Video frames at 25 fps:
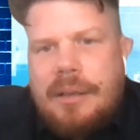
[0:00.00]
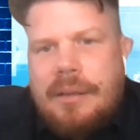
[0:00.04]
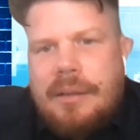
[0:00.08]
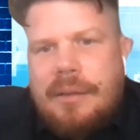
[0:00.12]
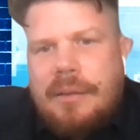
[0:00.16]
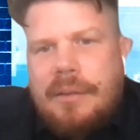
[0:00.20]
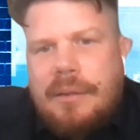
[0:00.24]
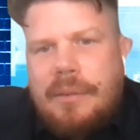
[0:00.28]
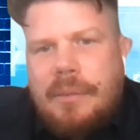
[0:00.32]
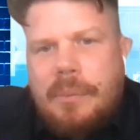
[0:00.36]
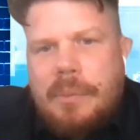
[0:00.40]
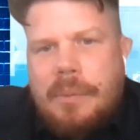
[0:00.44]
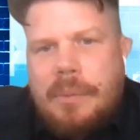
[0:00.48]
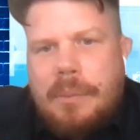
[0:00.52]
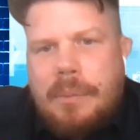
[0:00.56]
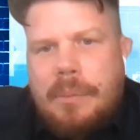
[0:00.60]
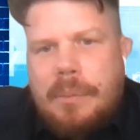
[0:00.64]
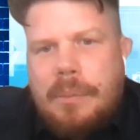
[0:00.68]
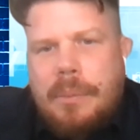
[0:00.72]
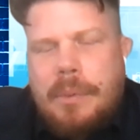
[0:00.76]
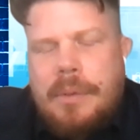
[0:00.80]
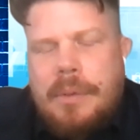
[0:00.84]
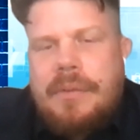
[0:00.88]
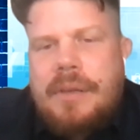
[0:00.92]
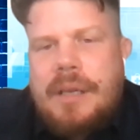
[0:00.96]
Is
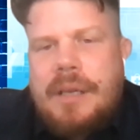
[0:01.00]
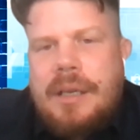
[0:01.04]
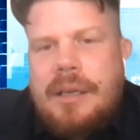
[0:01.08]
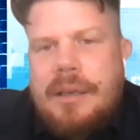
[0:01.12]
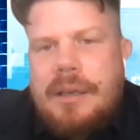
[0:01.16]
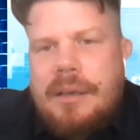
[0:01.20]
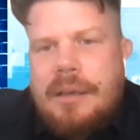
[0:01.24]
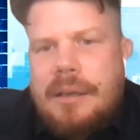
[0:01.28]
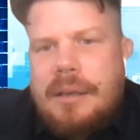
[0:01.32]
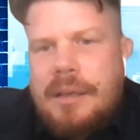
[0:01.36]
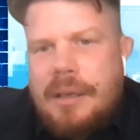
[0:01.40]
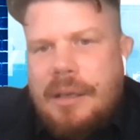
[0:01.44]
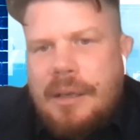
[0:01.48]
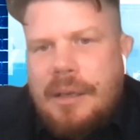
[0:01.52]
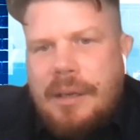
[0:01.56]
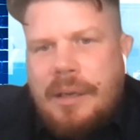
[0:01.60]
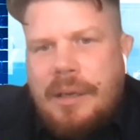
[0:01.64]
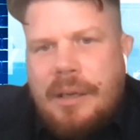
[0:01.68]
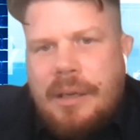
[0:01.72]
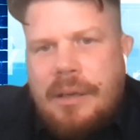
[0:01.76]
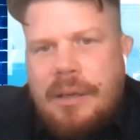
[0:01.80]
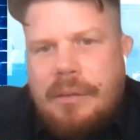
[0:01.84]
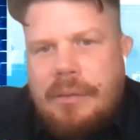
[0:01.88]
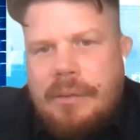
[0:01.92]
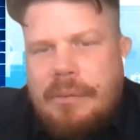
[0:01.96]
we've done,
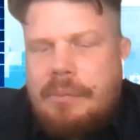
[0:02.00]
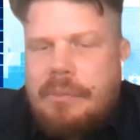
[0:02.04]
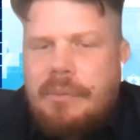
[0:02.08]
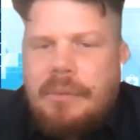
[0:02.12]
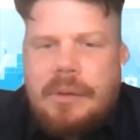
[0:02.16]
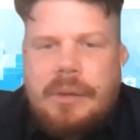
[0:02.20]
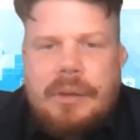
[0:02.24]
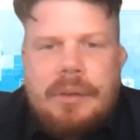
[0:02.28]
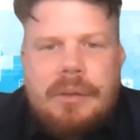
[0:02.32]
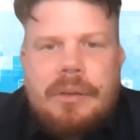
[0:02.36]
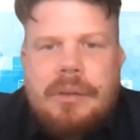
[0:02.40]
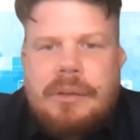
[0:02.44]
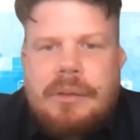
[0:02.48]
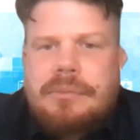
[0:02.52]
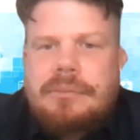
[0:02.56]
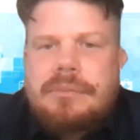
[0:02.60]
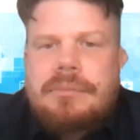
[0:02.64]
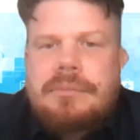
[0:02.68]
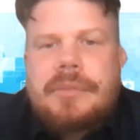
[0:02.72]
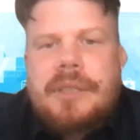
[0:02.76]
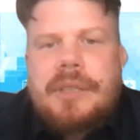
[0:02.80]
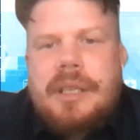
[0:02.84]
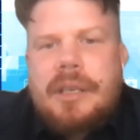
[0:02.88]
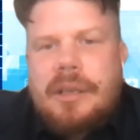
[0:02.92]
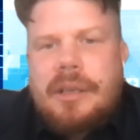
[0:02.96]

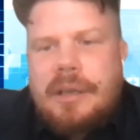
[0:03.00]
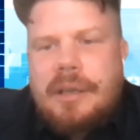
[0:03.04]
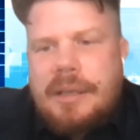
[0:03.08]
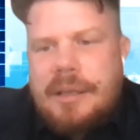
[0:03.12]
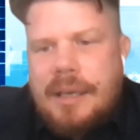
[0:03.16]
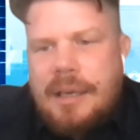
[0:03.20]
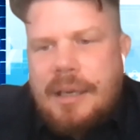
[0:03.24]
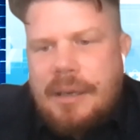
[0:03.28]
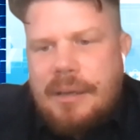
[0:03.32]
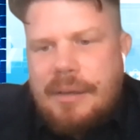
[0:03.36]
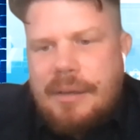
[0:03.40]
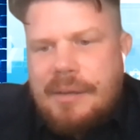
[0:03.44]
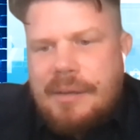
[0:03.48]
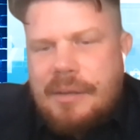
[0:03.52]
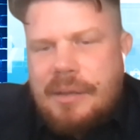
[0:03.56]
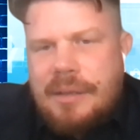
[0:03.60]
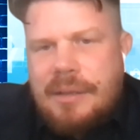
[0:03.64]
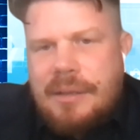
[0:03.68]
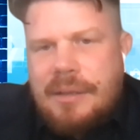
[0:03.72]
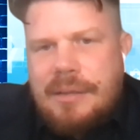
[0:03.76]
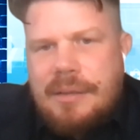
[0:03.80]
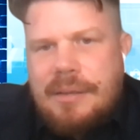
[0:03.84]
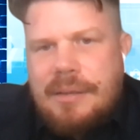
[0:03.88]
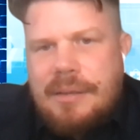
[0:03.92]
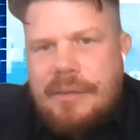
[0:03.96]
you know, the data
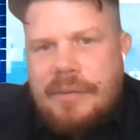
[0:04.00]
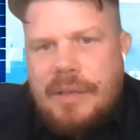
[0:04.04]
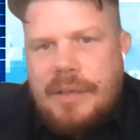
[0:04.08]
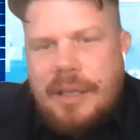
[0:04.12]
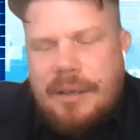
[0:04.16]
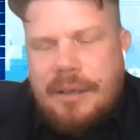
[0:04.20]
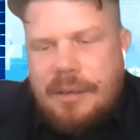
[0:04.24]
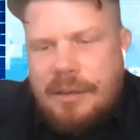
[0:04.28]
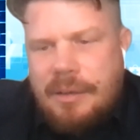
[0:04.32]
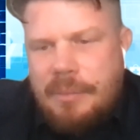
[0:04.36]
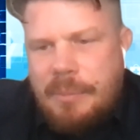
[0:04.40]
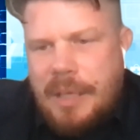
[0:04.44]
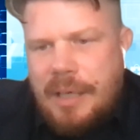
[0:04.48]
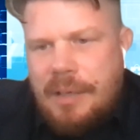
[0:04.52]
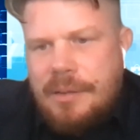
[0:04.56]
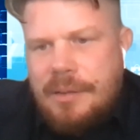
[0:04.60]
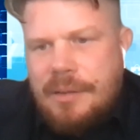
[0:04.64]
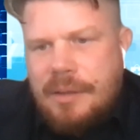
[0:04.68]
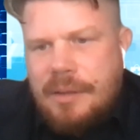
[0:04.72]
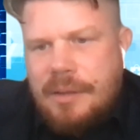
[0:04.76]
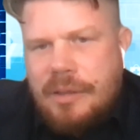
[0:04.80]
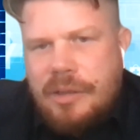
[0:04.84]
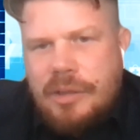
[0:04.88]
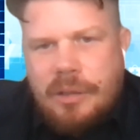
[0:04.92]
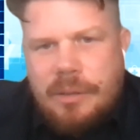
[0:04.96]
scientists have done an
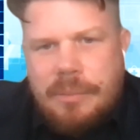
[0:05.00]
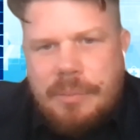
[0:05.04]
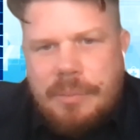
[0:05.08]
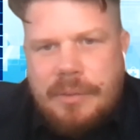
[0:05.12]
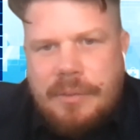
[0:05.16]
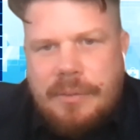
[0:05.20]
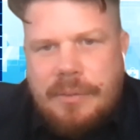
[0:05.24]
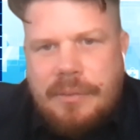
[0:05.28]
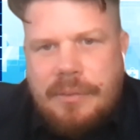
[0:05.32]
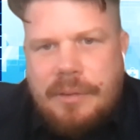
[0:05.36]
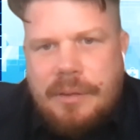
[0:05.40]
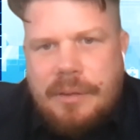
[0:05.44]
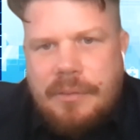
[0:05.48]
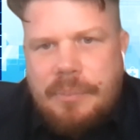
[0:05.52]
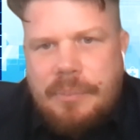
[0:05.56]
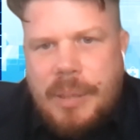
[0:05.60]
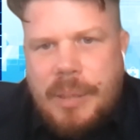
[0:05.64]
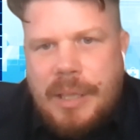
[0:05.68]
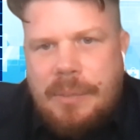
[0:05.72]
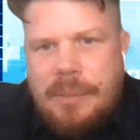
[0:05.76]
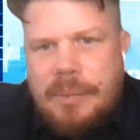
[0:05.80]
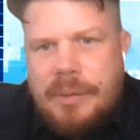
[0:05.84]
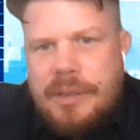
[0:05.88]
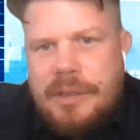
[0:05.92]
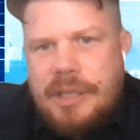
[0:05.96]
amazing job of
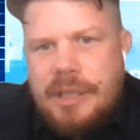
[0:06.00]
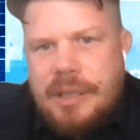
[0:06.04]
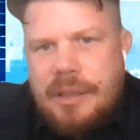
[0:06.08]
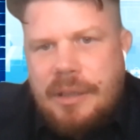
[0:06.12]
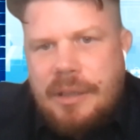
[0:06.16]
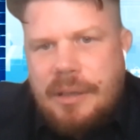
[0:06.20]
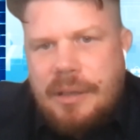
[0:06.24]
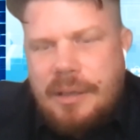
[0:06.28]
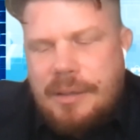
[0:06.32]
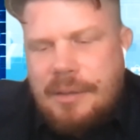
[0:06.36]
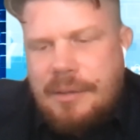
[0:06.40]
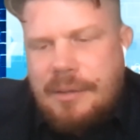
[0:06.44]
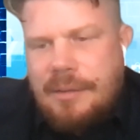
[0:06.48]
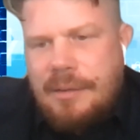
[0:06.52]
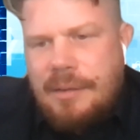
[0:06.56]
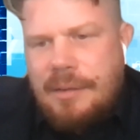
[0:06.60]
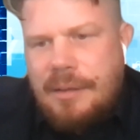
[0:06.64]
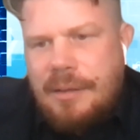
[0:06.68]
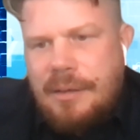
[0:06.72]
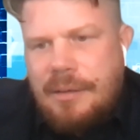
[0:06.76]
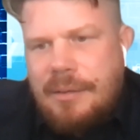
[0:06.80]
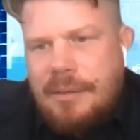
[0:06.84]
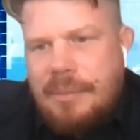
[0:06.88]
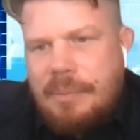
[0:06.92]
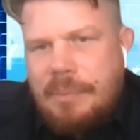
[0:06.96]
publishing
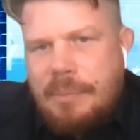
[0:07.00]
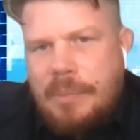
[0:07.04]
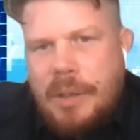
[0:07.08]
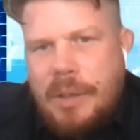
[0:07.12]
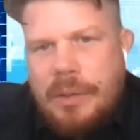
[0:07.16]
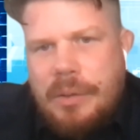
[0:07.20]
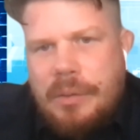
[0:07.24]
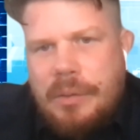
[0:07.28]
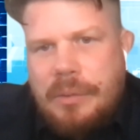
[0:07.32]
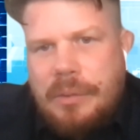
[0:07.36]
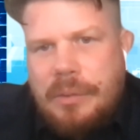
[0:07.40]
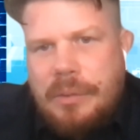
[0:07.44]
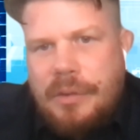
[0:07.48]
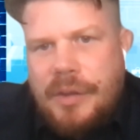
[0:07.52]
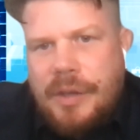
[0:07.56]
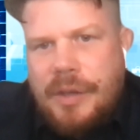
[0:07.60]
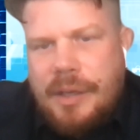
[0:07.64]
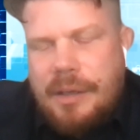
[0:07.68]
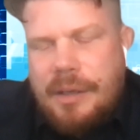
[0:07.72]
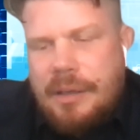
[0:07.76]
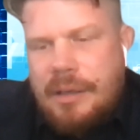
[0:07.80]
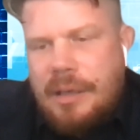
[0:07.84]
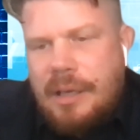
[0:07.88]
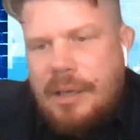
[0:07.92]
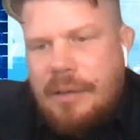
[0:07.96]
these models
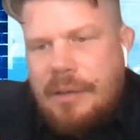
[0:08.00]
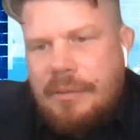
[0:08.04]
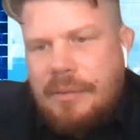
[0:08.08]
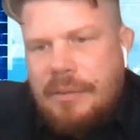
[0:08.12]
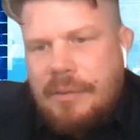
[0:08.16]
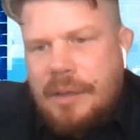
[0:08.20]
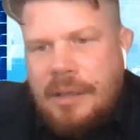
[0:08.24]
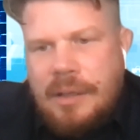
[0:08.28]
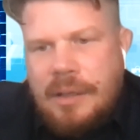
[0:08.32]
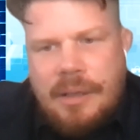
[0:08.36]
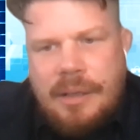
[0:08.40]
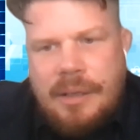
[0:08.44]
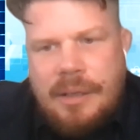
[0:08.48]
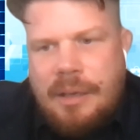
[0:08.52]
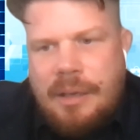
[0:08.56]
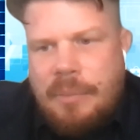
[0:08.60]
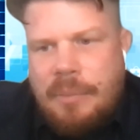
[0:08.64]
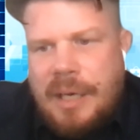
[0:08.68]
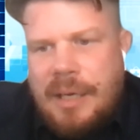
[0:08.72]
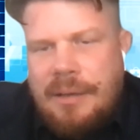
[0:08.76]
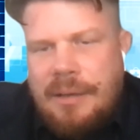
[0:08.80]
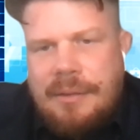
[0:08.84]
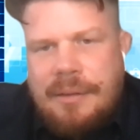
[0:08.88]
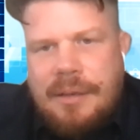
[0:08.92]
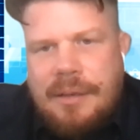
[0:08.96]
that have
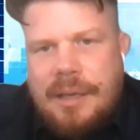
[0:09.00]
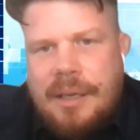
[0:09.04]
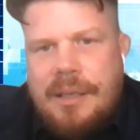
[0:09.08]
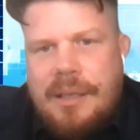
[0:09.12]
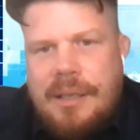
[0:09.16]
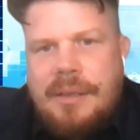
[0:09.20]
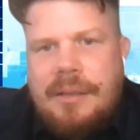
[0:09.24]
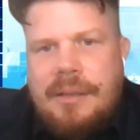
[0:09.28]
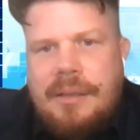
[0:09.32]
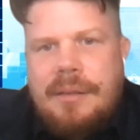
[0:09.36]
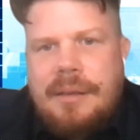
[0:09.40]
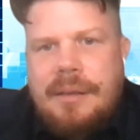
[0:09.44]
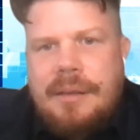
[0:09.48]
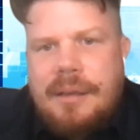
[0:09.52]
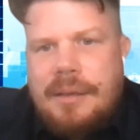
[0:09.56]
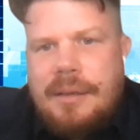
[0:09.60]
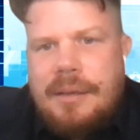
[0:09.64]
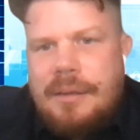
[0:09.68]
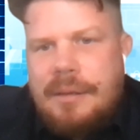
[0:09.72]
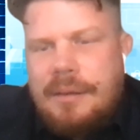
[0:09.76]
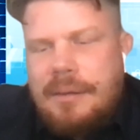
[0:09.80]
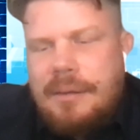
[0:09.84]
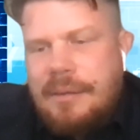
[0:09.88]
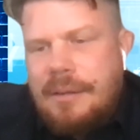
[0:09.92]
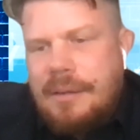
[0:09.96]
amazing
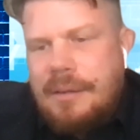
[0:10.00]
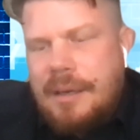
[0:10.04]
AUCs